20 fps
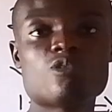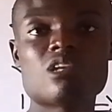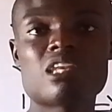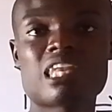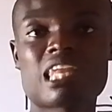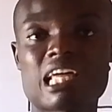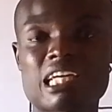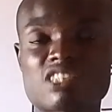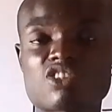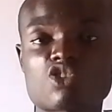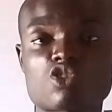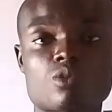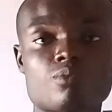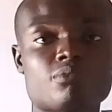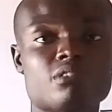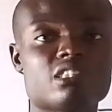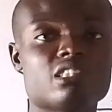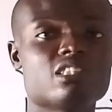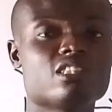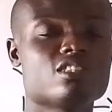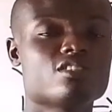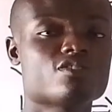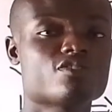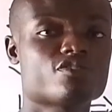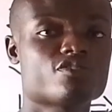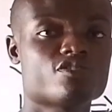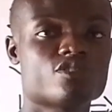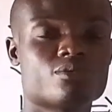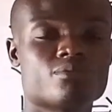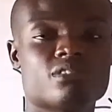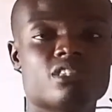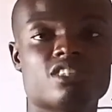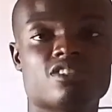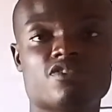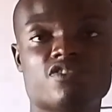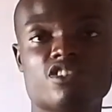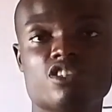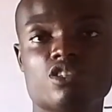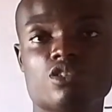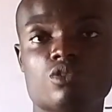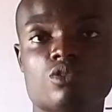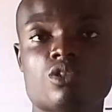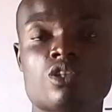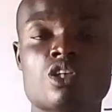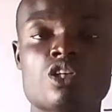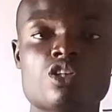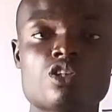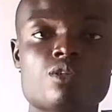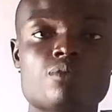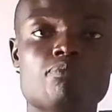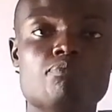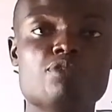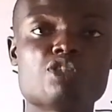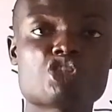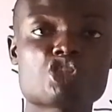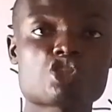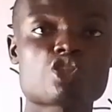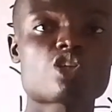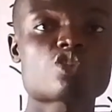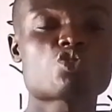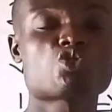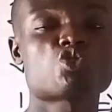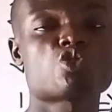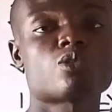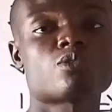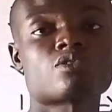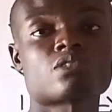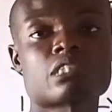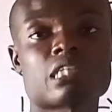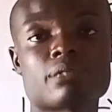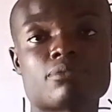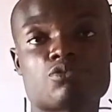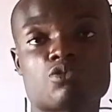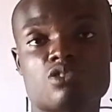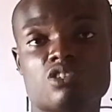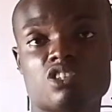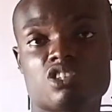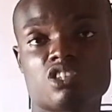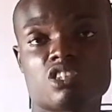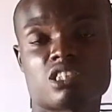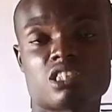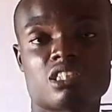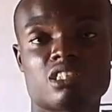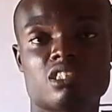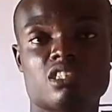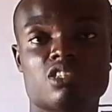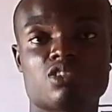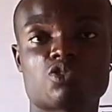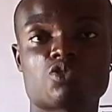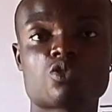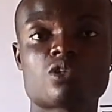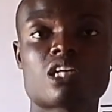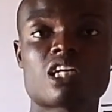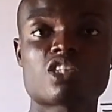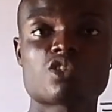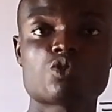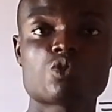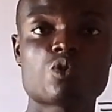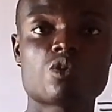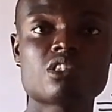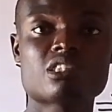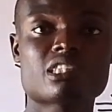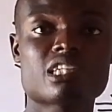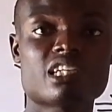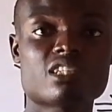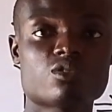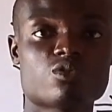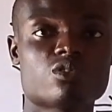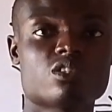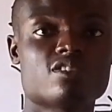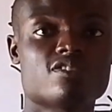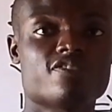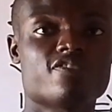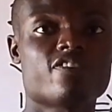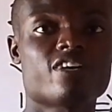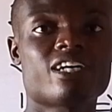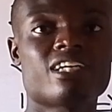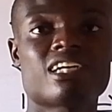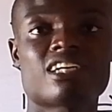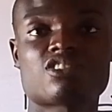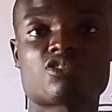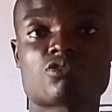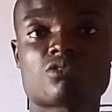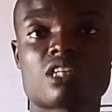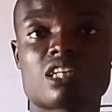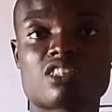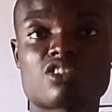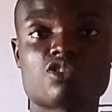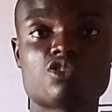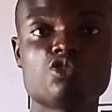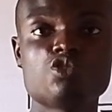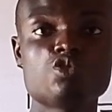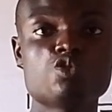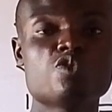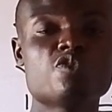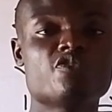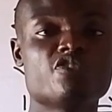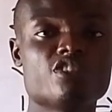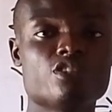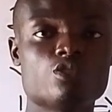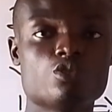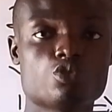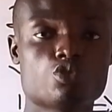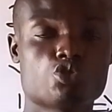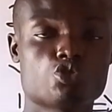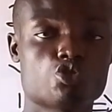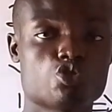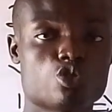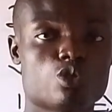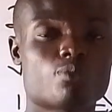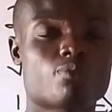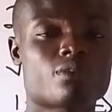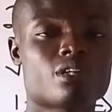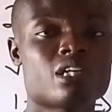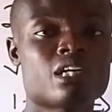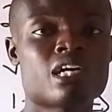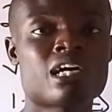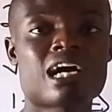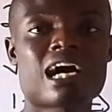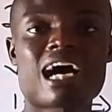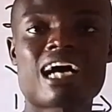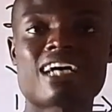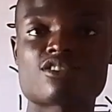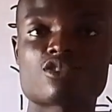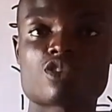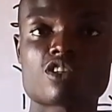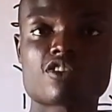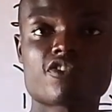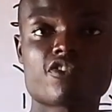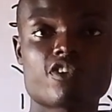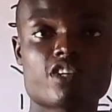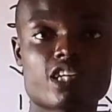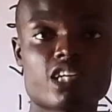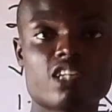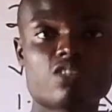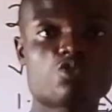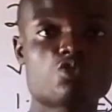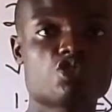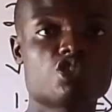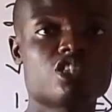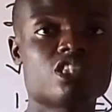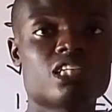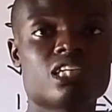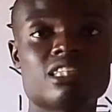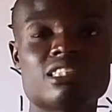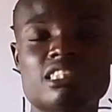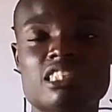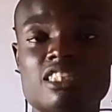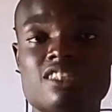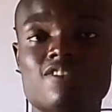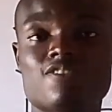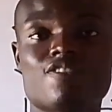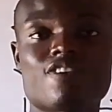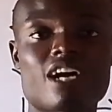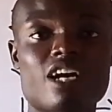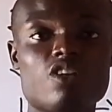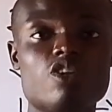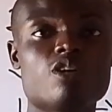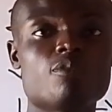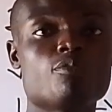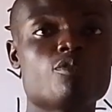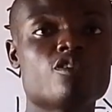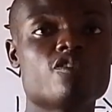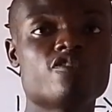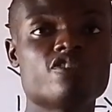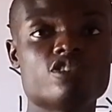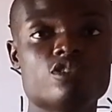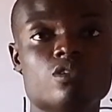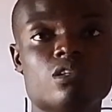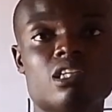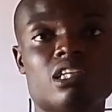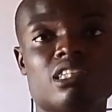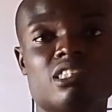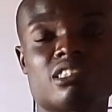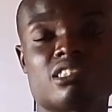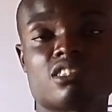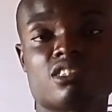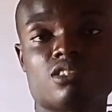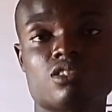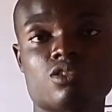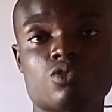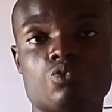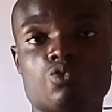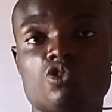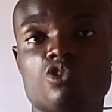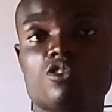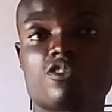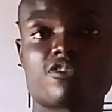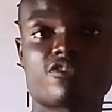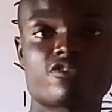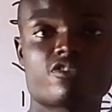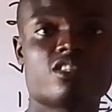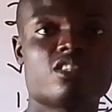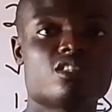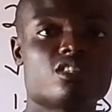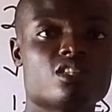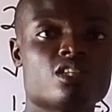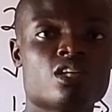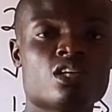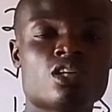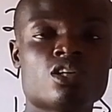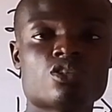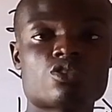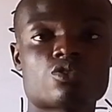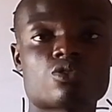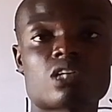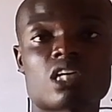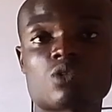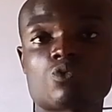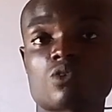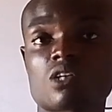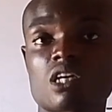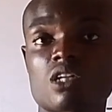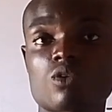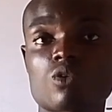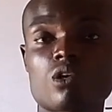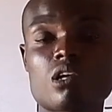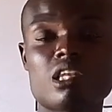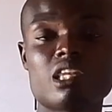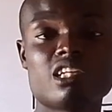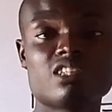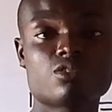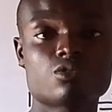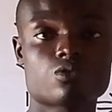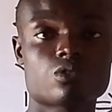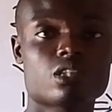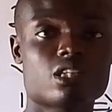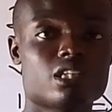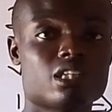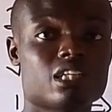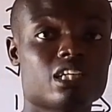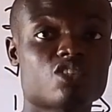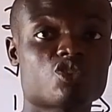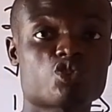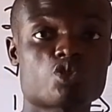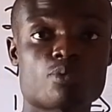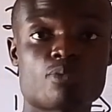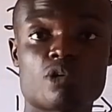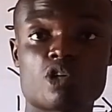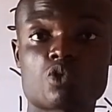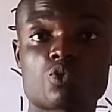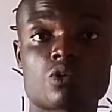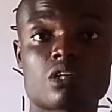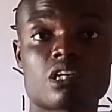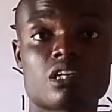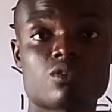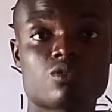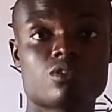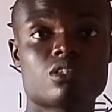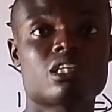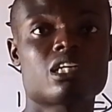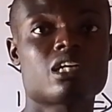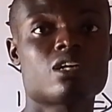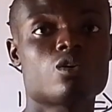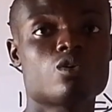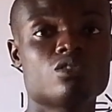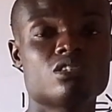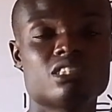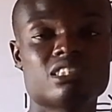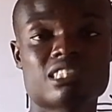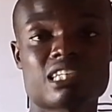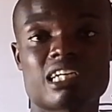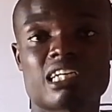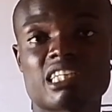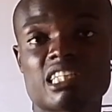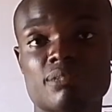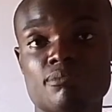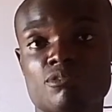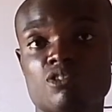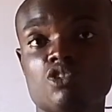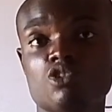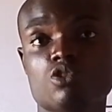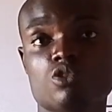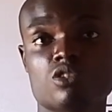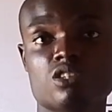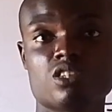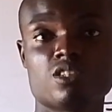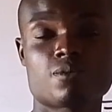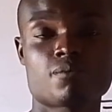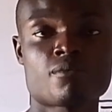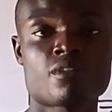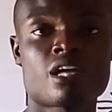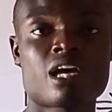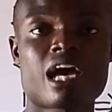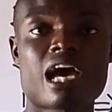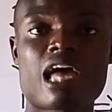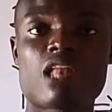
I hope you learned something from this video. Be sure to subscribe to this channel so that you always get notified as soon as new video to drop. And don't forget to share these valuable video lessons with your friends so that we can all learn together and support one another on this academic journey.